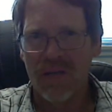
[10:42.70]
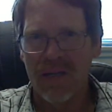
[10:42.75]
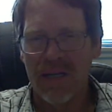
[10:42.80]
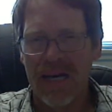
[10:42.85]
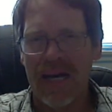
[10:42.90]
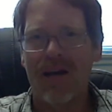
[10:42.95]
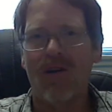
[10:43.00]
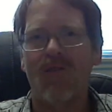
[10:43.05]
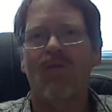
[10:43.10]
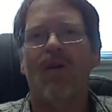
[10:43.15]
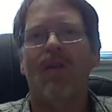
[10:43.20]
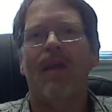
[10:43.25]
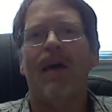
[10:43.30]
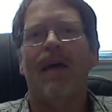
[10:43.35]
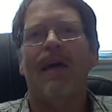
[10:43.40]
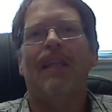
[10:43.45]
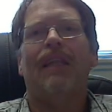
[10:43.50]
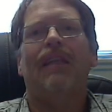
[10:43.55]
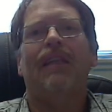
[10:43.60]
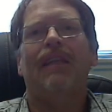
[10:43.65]
How can
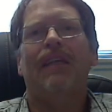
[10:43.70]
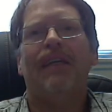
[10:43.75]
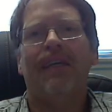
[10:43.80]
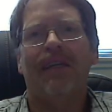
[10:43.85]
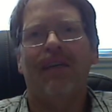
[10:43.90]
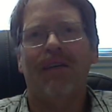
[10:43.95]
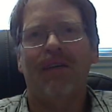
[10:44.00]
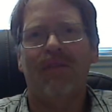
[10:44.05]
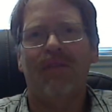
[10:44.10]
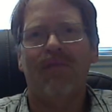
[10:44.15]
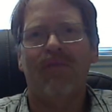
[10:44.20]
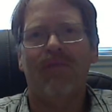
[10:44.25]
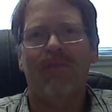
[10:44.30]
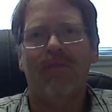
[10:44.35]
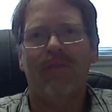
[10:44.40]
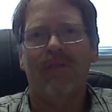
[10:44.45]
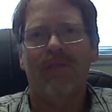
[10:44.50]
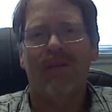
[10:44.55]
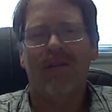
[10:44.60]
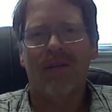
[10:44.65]
I live
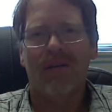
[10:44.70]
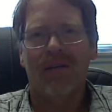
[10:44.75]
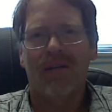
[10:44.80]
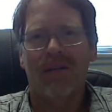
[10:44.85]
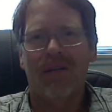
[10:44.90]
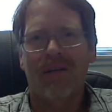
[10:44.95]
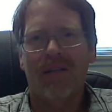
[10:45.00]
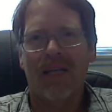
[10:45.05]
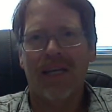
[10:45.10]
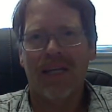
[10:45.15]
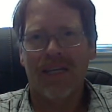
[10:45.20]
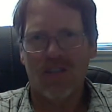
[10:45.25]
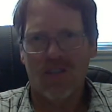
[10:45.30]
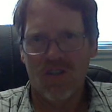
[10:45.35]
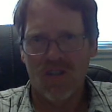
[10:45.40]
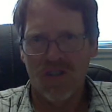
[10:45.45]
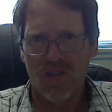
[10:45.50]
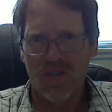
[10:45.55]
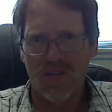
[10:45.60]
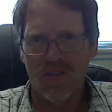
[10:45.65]
like
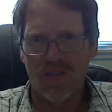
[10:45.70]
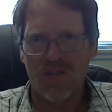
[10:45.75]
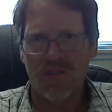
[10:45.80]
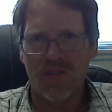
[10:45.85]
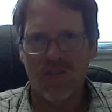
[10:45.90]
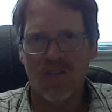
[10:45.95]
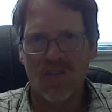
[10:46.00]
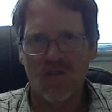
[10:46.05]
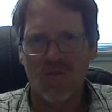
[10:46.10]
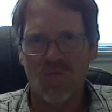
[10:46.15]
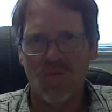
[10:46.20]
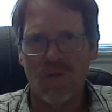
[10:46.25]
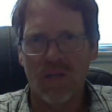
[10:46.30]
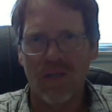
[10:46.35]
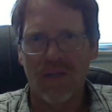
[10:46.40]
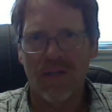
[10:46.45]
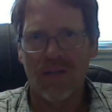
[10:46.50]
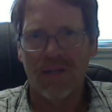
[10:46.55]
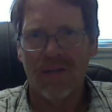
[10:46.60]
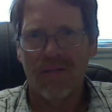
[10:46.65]
Jesus this
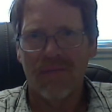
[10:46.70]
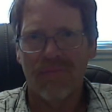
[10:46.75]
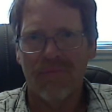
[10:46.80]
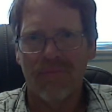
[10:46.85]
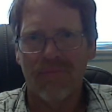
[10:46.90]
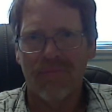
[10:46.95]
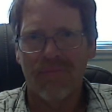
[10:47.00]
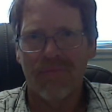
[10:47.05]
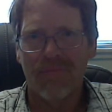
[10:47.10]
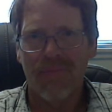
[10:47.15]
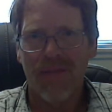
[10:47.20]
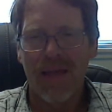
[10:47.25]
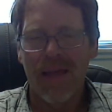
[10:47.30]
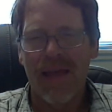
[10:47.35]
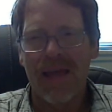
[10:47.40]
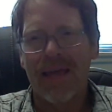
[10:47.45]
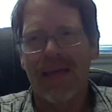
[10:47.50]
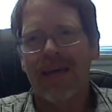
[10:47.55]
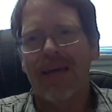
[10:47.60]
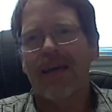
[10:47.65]
week?
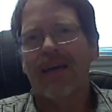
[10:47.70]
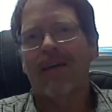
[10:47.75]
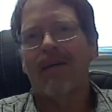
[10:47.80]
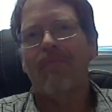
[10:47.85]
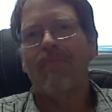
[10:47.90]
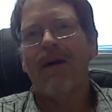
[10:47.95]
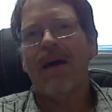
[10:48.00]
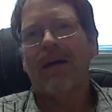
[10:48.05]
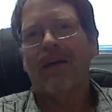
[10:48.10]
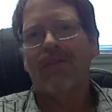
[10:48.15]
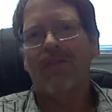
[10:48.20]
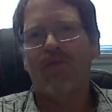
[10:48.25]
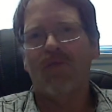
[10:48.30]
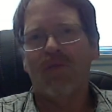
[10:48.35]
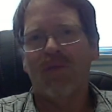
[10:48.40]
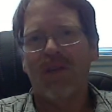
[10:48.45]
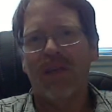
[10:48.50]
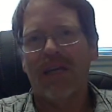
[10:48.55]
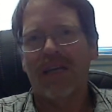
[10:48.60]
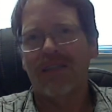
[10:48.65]
Come back for
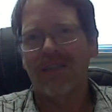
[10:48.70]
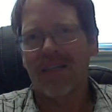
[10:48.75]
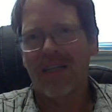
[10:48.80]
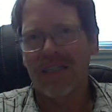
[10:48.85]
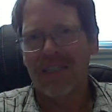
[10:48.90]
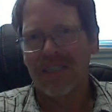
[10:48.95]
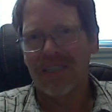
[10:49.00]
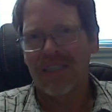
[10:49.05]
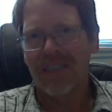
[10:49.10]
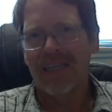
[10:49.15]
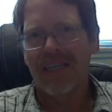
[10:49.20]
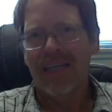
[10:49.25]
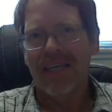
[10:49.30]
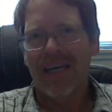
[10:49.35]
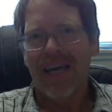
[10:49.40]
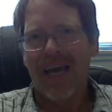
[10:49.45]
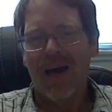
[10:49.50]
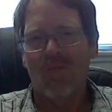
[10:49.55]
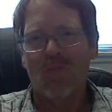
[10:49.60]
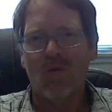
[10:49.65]
the next lesson
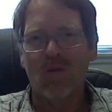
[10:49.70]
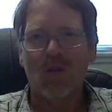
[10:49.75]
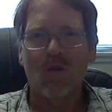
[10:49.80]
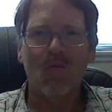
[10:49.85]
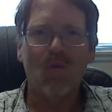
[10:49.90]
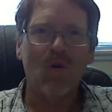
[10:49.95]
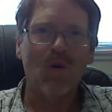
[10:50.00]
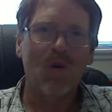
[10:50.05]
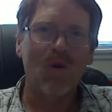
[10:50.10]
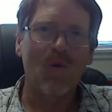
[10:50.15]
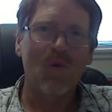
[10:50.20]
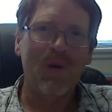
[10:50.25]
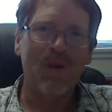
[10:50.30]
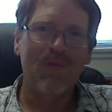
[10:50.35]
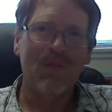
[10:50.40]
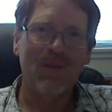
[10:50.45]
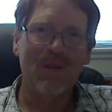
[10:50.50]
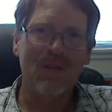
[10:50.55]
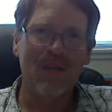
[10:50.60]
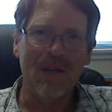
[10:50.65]
and we'll go
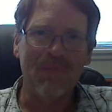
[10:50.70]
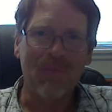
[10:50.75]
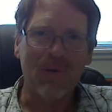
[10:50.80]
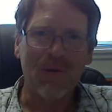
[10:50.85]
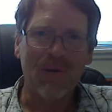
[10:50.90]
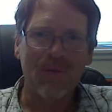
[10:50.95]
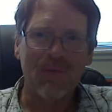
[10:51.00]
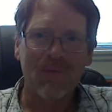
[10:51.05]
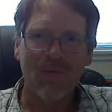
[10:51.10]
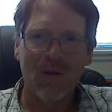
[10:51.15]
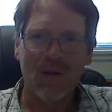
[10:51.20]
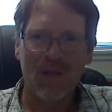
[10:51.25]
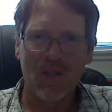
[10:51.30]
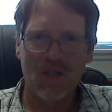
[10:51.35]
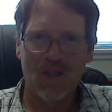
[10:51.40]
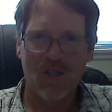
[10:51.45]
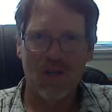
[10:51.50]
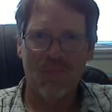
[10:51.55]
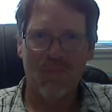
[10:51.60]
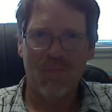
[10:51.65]
even deeper. We're going to
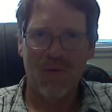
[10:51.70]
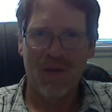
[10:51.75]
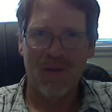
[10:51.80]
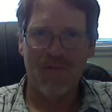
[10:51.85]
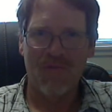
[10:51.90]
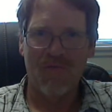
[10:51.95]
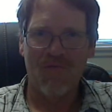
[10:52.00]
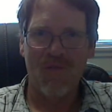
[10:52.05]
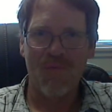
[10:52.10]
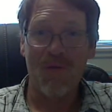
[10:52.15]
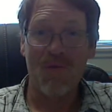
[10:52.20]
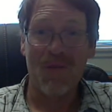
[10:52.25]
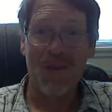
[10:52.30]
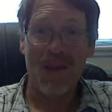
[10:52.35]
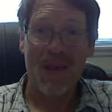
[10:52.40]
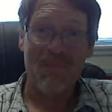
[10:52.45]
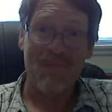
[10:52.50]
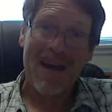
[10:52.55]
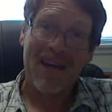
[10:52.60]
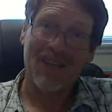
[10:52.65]
jump in
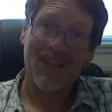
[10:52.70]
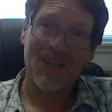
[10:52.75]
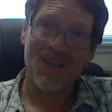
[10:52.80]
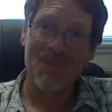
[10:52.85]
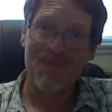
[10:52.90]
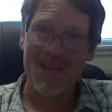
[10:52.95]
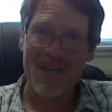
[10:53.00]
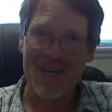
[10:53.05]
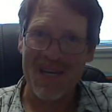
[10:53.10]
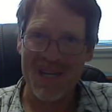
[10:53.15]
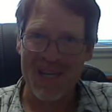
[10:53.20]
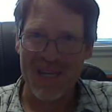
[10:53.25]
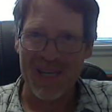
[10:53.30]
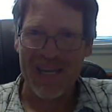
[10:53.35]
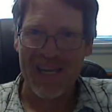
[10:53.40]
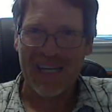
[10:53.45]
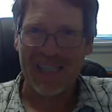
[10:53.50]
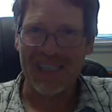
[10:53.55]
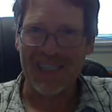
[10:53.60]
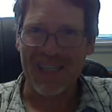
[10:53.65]
back to the beginning
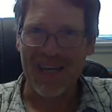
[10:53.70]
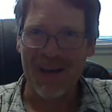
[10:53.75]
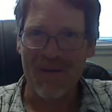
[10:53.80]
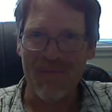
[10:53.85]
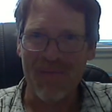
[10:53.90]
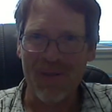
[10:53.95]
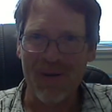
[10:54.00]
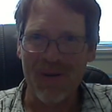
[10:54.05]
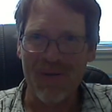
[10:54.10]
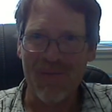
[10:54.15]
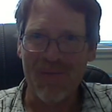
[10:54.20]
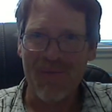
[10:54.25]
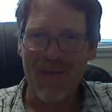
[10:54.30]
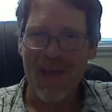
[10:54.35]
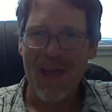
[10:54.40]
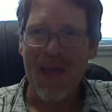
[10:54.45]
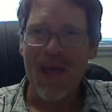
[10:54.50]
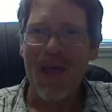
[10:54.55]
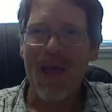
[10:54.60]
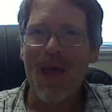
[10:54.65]
next time though.
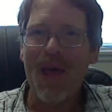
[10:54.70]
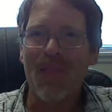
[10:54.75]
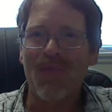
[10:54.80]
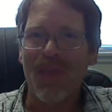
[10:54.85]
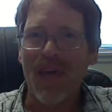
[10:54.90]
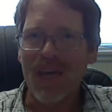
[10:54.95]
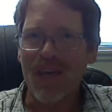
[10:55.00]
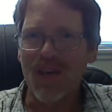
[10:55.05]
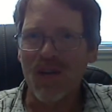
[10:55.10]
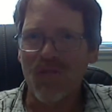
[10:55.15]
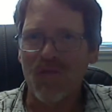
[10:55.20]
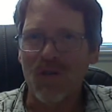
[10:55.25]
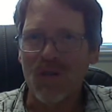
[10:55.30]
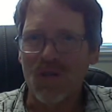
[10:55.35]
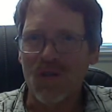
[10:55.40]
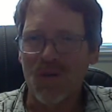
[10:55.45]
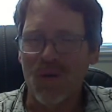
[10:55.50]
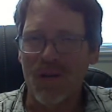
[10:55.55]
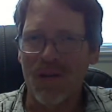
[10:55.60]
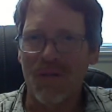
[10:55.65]
Thank you for
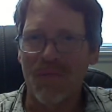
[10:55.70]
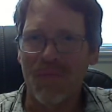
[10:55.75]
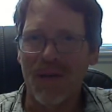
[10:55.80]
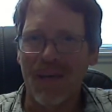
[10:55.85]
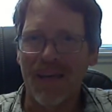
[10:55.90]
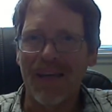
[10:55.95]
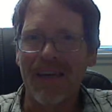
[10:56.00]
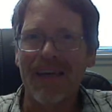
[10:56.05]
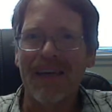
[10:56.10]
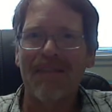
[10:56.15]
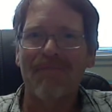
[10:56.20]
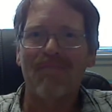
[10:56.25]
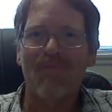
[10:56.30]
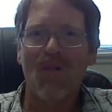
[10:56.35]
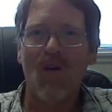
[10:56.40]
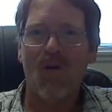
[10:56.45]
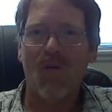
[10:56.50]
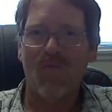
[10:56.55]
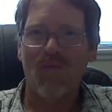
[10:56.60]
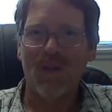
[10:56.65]
joining me.
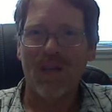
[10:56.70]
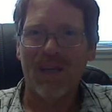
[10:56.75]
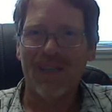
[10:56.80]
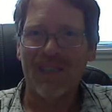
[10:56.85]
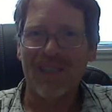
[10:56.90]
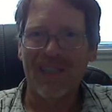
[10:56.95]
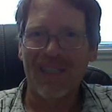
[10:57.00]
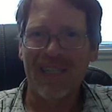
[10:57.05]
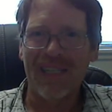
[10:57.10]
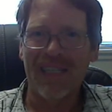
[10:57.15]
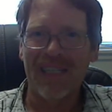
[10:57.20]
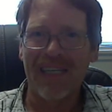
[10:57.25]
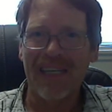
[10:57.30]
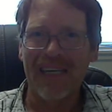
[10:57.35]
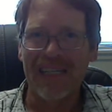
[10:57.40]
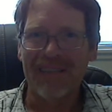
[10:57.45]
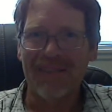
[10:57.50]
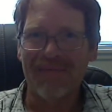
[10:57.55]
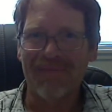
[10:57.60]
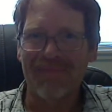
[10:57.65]
Hopefully I'll see you
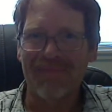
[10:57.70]
again.